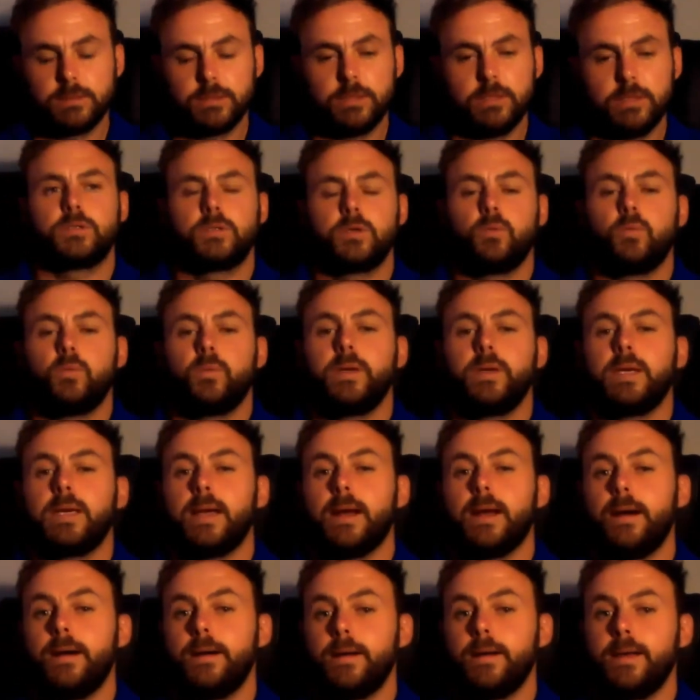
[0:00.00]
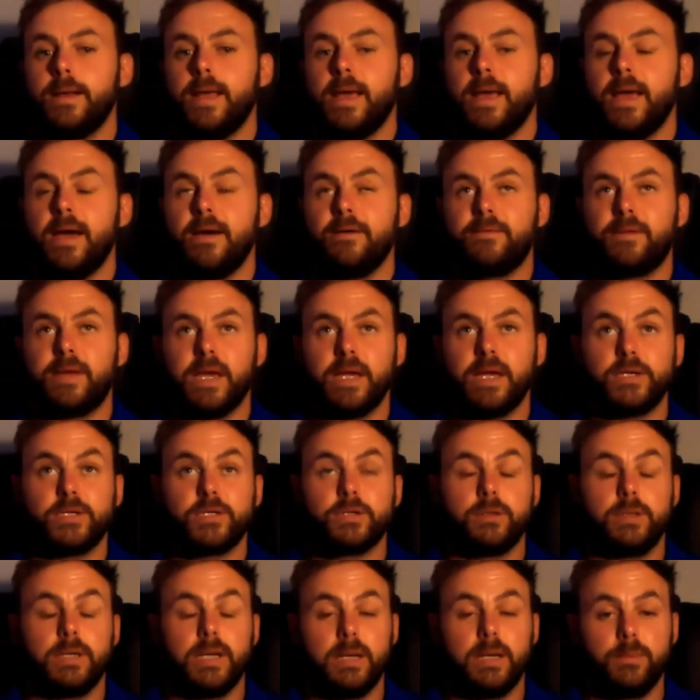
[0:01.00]
So we currently have
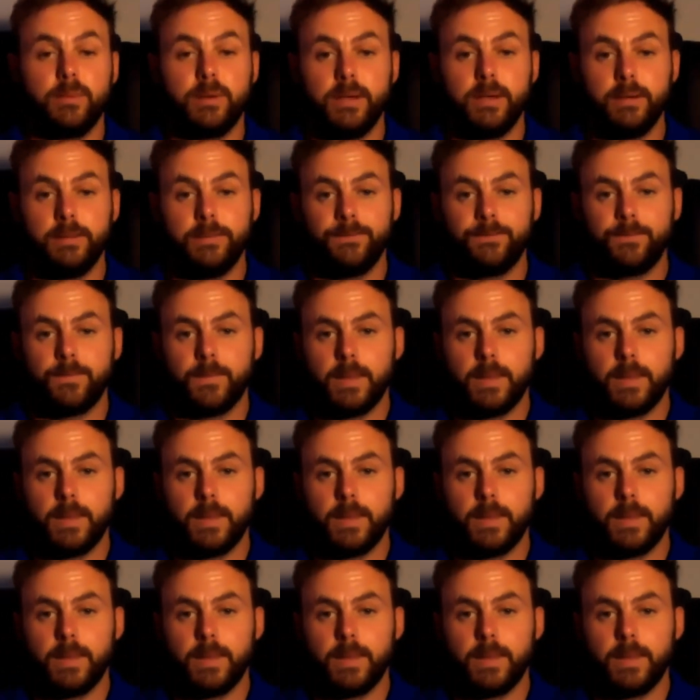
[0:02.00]
casual labor.